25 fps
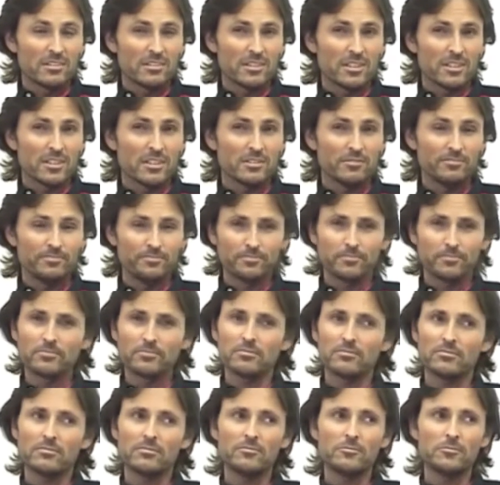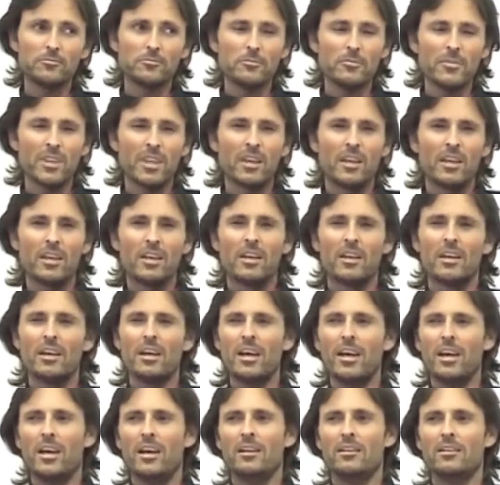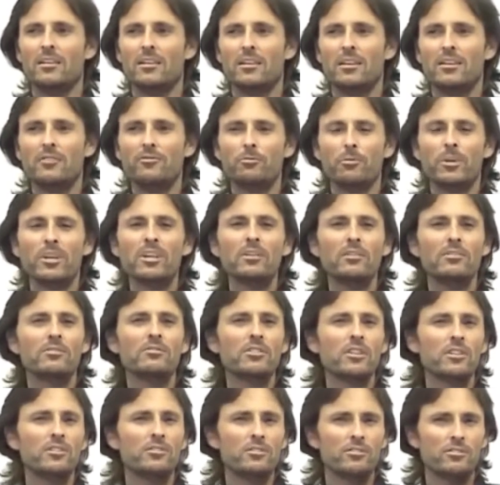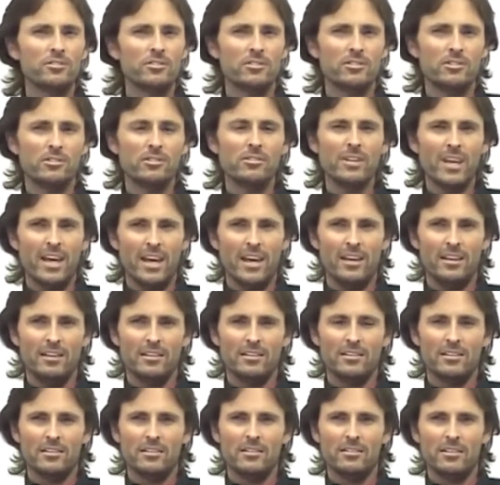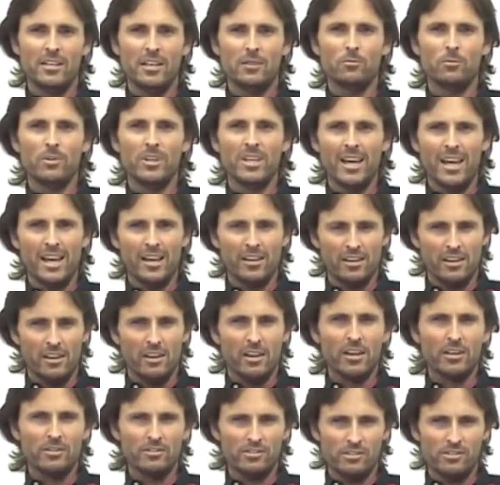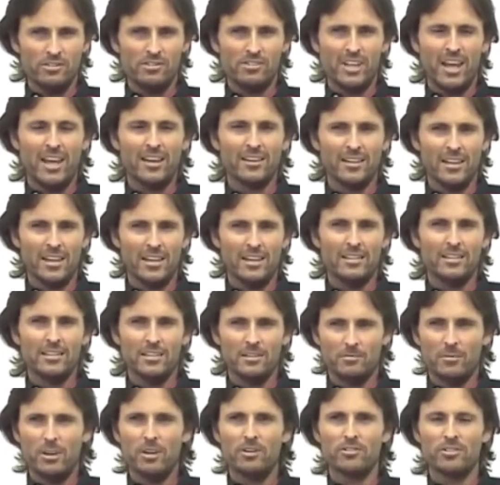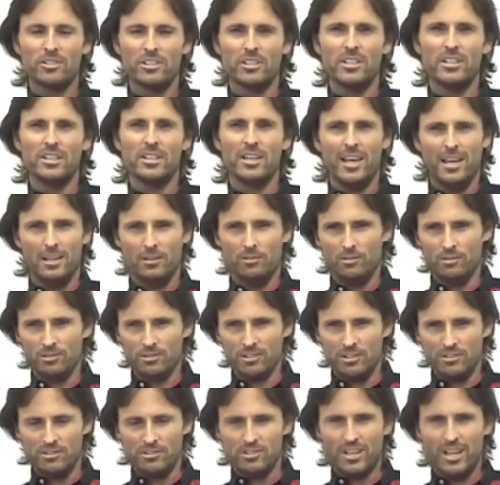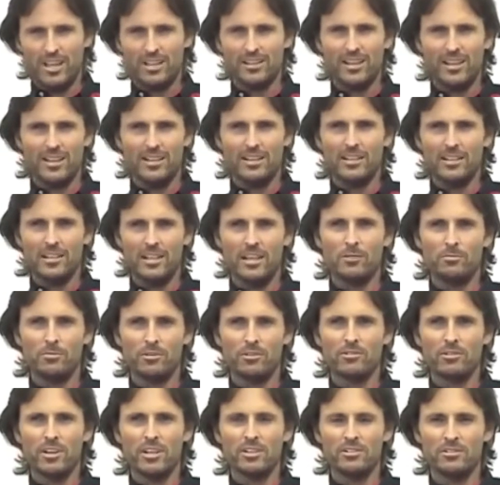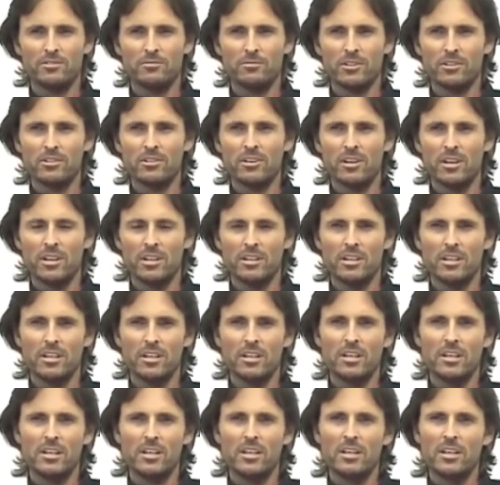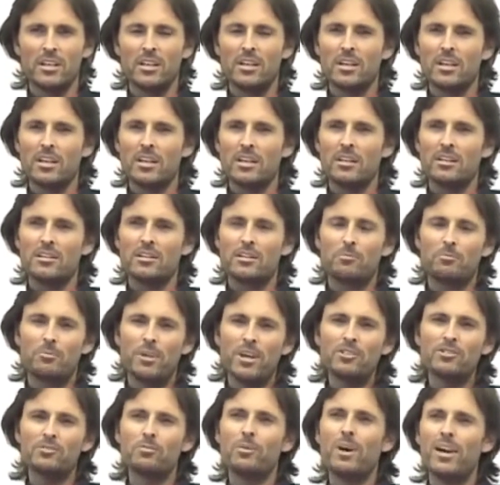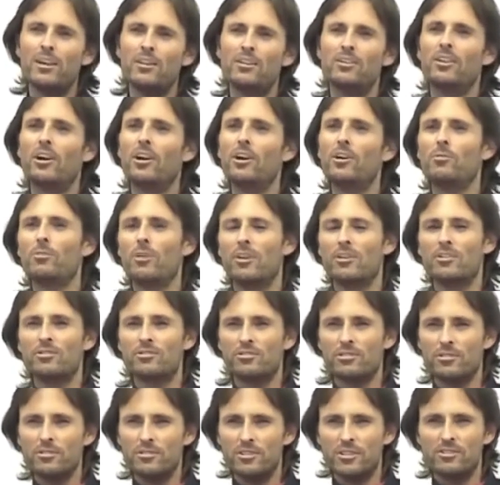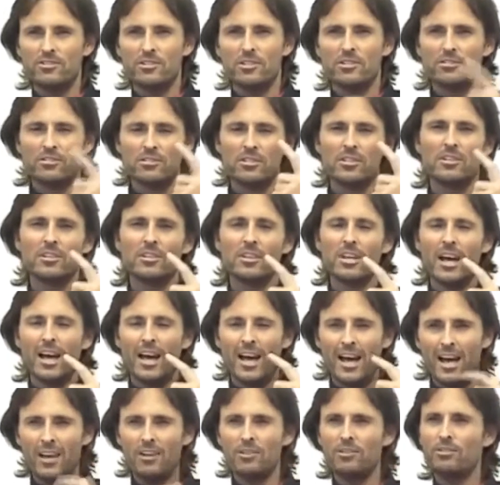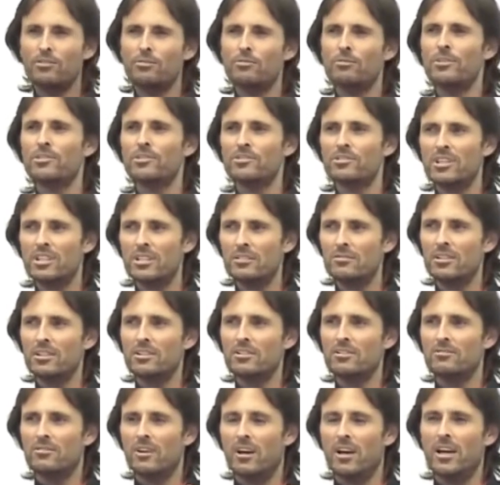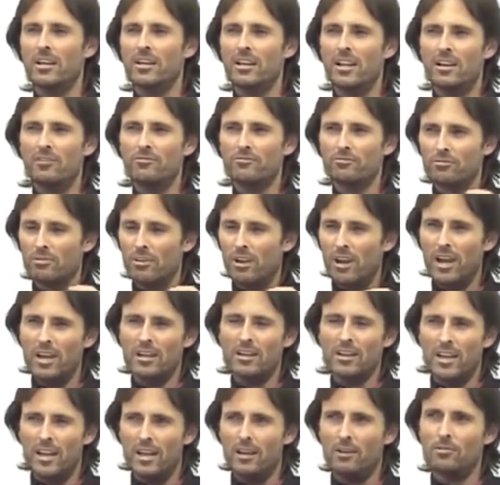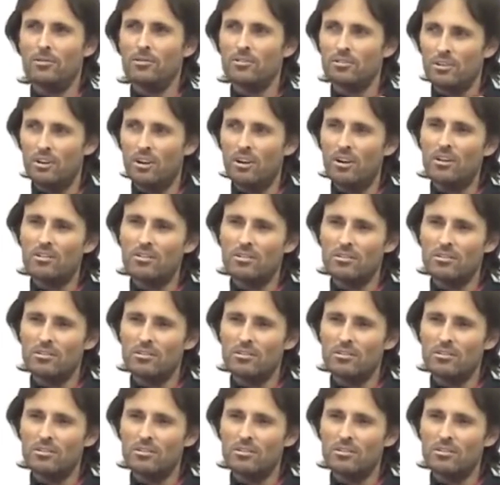Right? Mm-hmm. And if we continue to do that, then we are going to stagnate emotionally and also stagnate in our progression with God. The best way to know what the truth is are you receiving divine love right now or not?